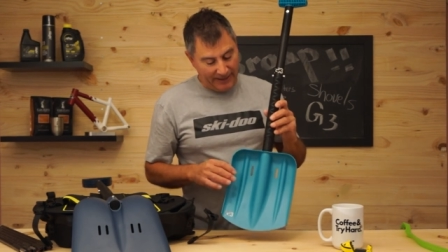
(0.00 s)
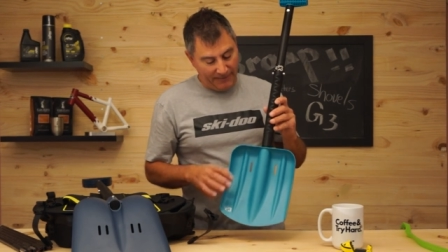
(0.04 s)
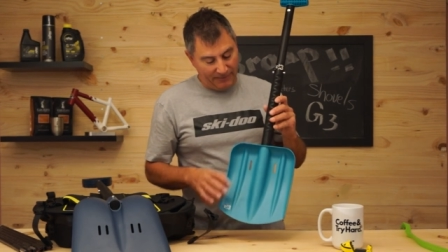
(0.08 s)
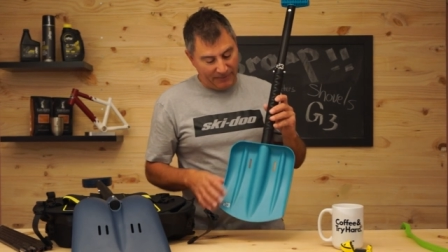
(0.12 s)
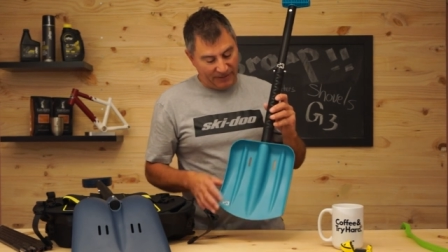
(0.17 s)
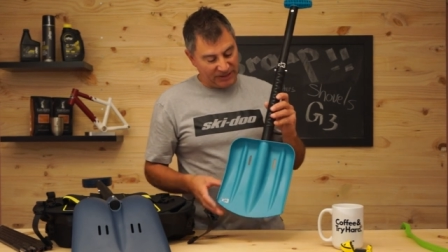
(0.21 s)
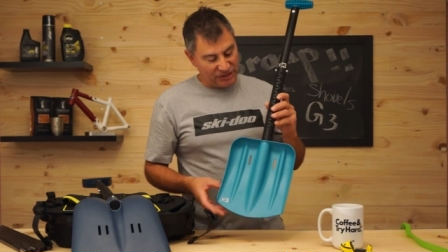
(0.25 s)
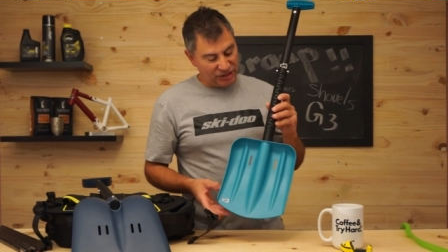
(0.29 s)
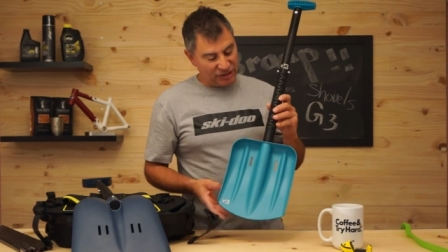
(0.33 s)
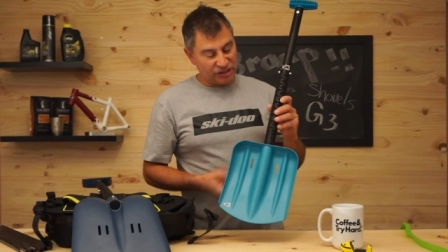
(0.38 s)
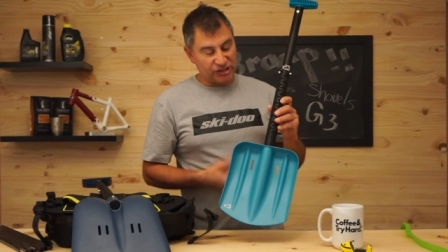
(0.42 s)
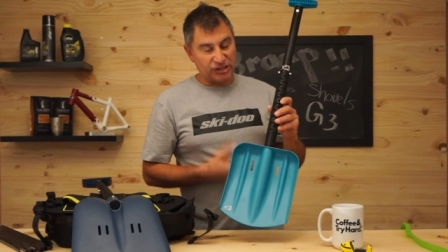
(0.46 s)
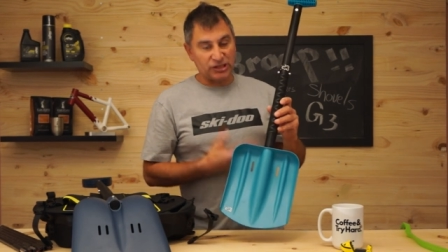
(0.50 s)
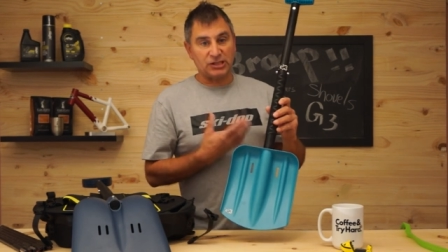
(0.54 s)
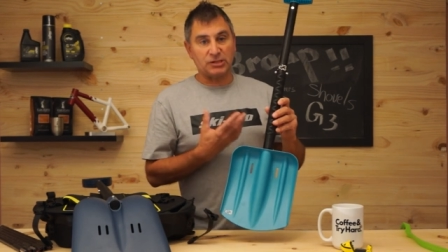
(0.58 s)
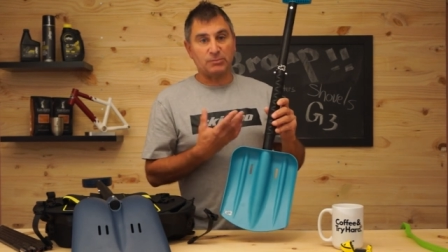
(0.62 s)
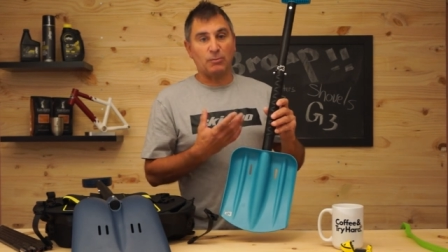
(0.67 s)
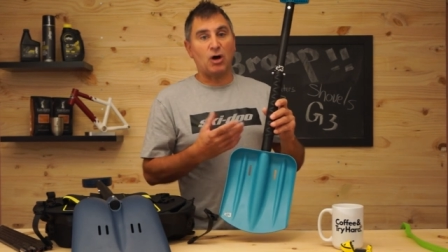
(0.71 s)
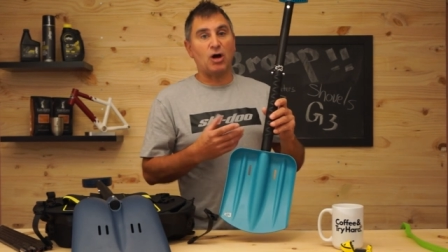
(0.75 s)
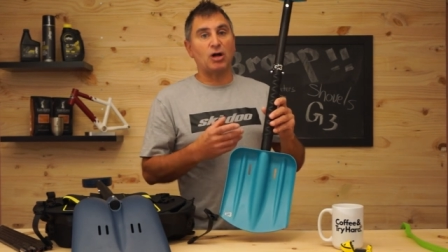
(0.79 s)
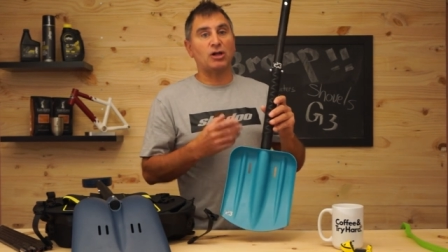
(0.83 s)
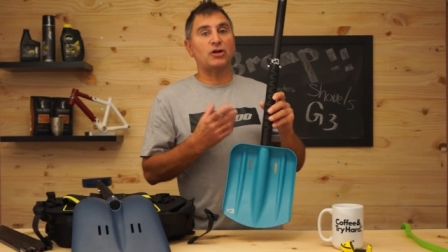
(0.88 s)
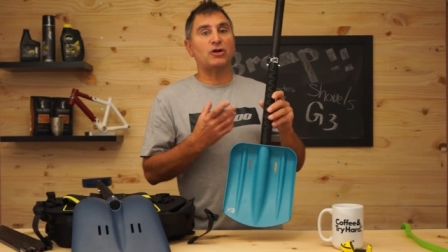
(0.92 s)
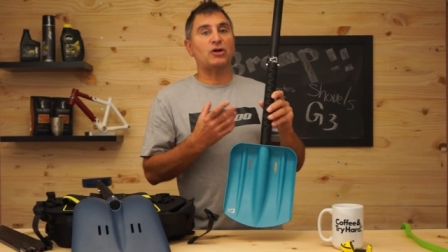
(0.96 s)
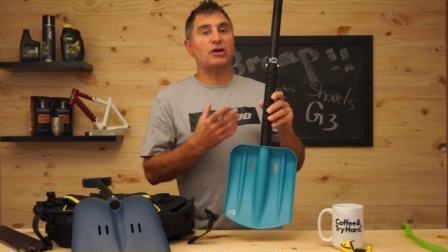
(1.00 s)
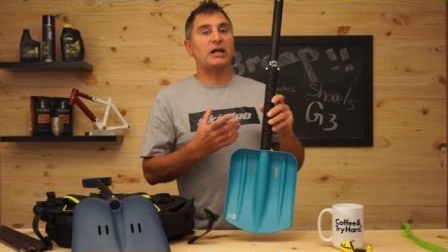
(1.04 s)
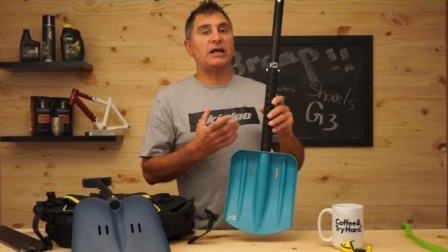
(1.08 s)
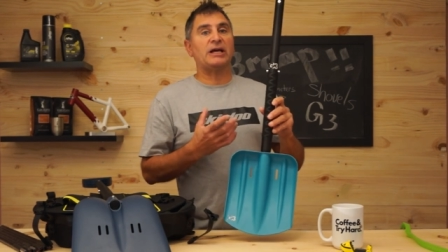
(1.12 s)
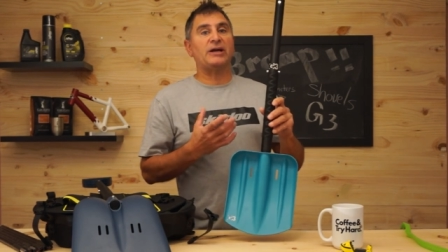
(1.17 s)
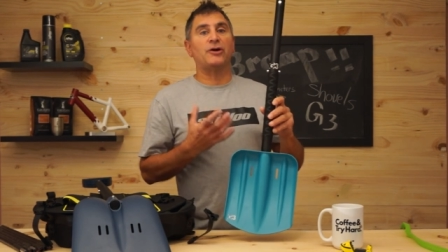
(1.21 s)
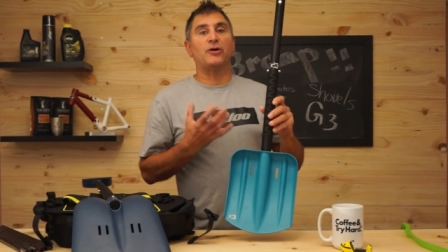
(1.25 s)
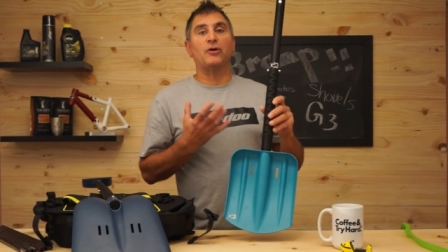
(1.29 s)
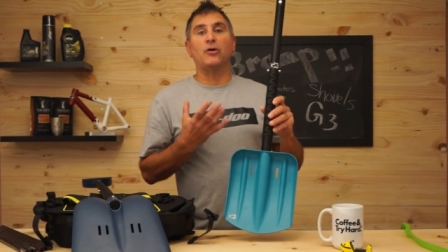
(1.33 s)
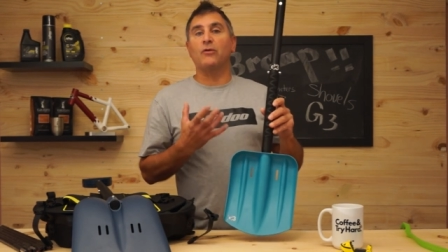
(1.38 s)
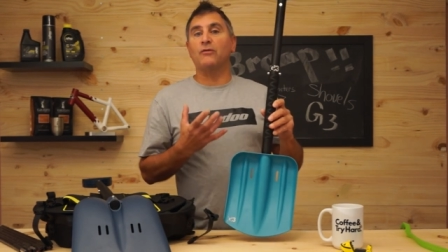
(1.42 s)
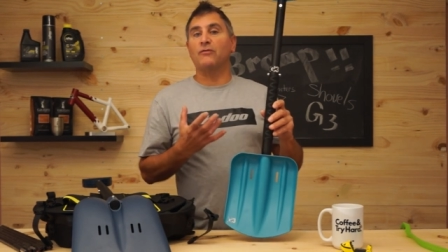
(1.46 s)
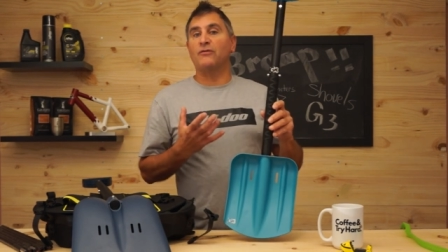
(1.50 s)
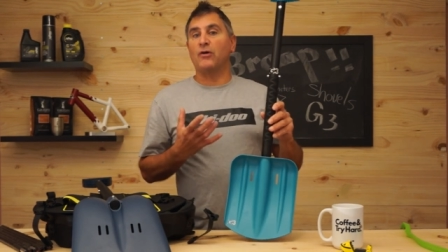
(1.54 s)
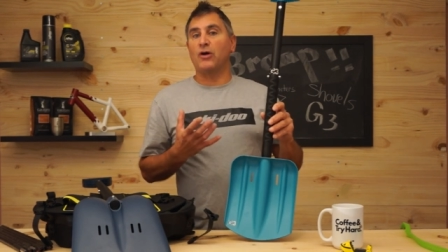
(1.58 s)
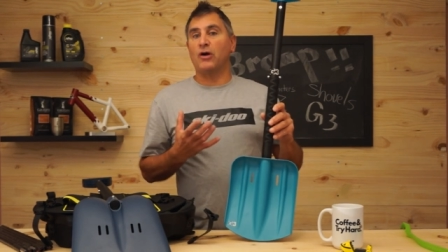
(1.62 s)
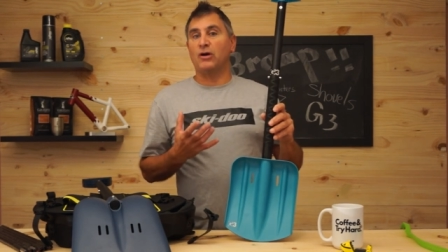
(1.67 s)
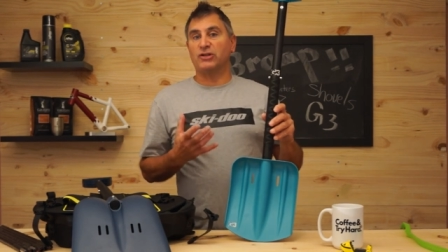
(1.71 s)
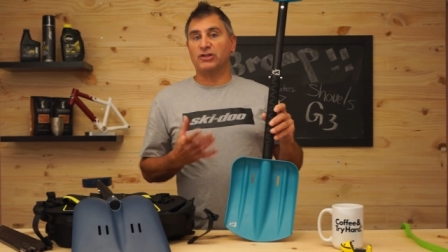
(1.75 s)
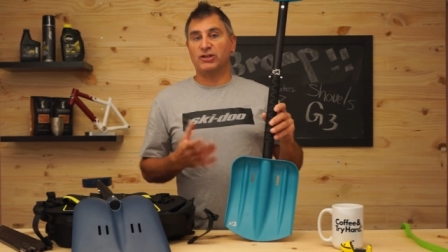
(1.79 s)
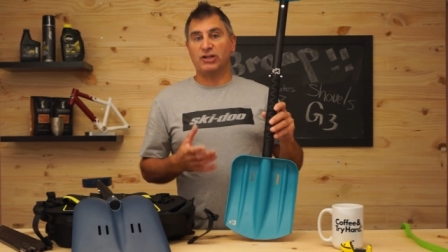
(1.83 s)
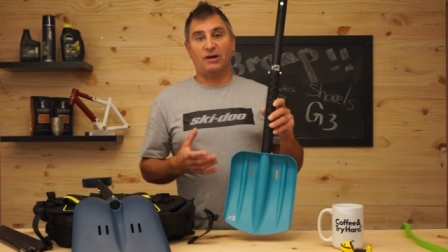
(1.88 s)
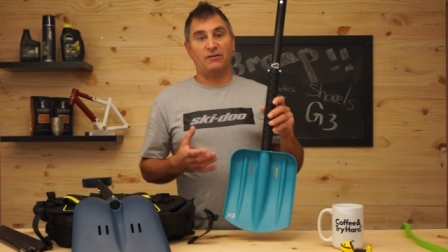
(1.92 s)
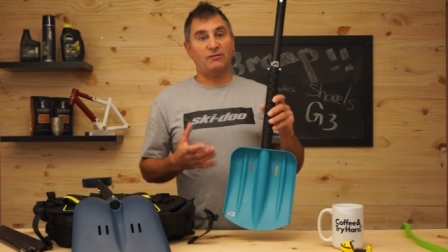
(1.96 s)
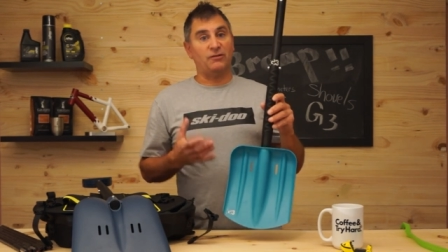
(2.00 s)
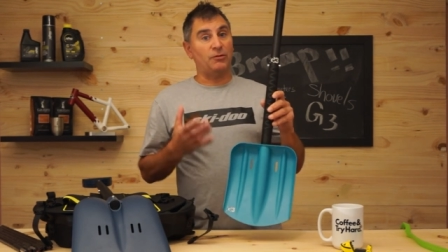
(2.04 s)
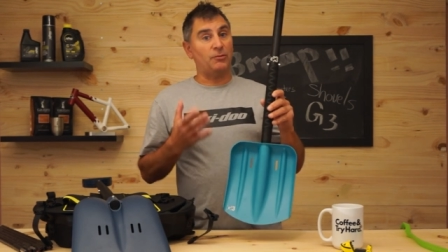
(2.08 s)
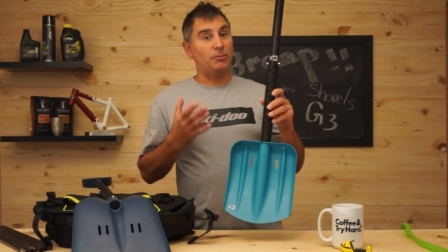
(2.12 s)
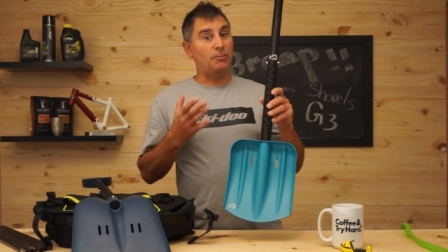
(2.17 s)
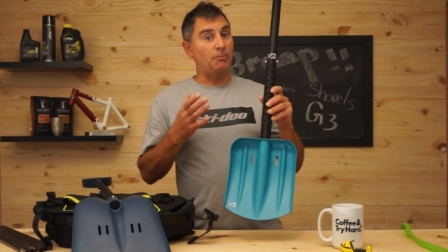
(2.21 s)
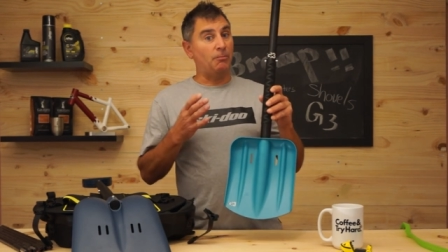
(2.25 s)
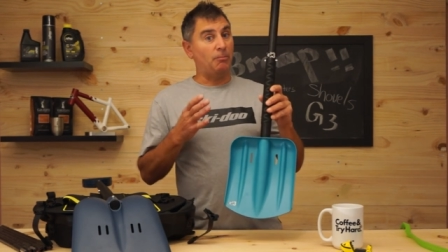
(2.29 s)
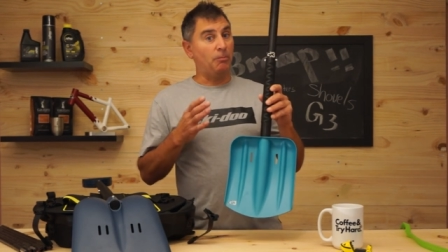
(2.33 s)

but just a smaller, lighter overall shovel,